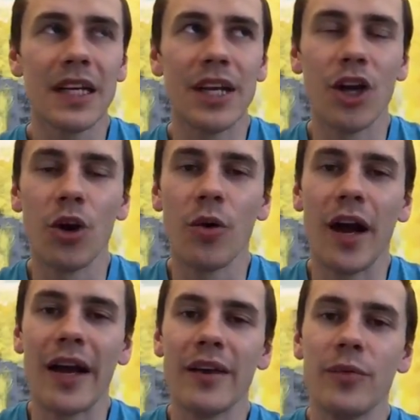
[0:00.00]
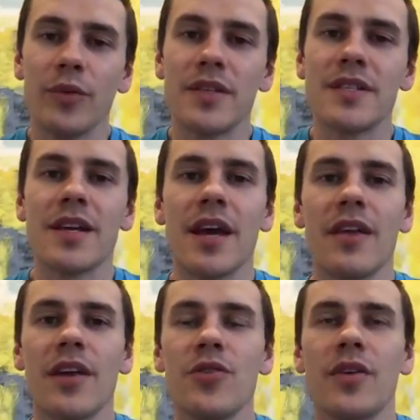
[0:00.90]
I would
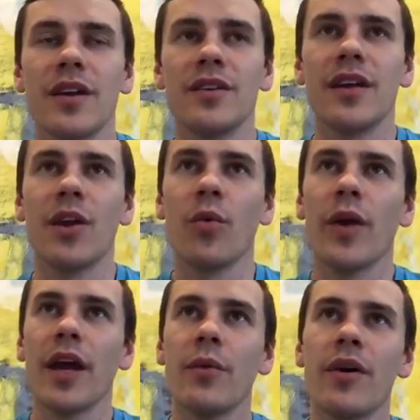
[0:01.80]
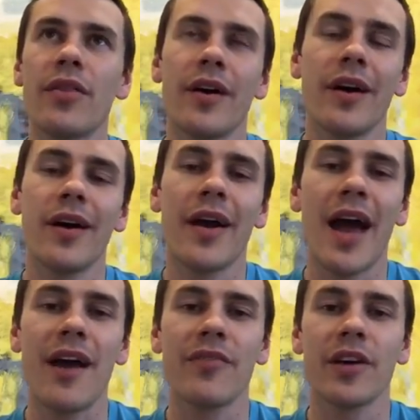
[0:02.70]
say that you can get away with
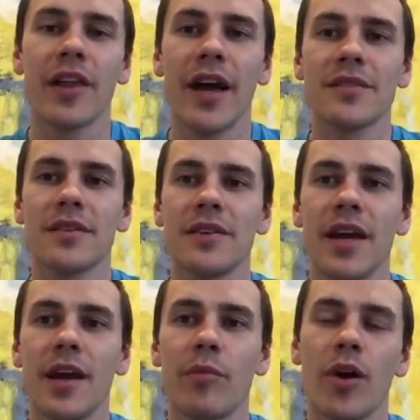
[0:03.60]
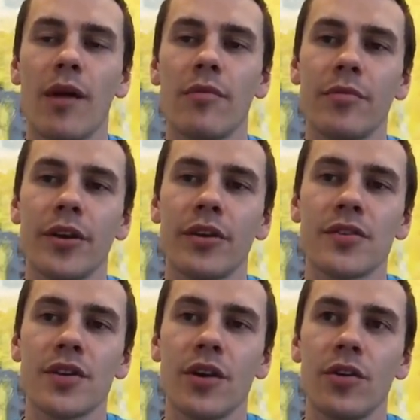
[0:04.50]
half a glass a day probably or
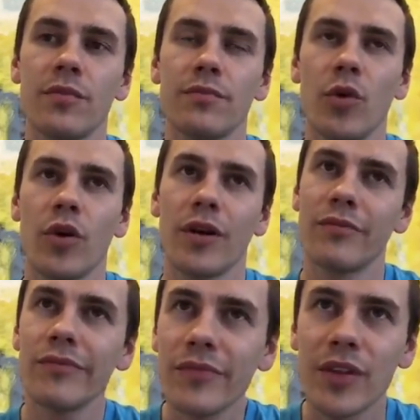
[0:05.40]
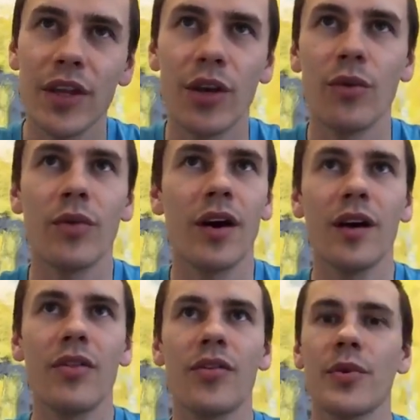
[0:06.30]
so, or
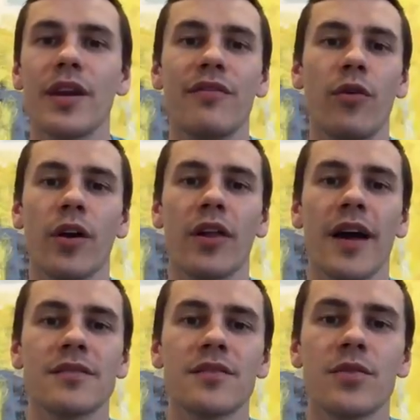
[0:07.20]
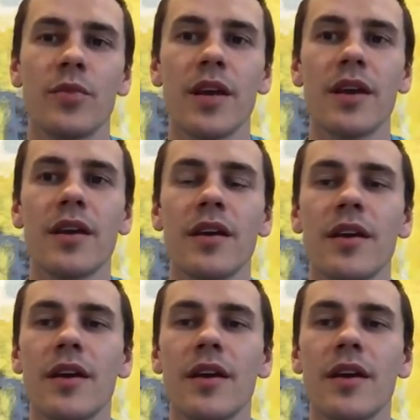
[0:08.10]
3 to 4 glasses a week.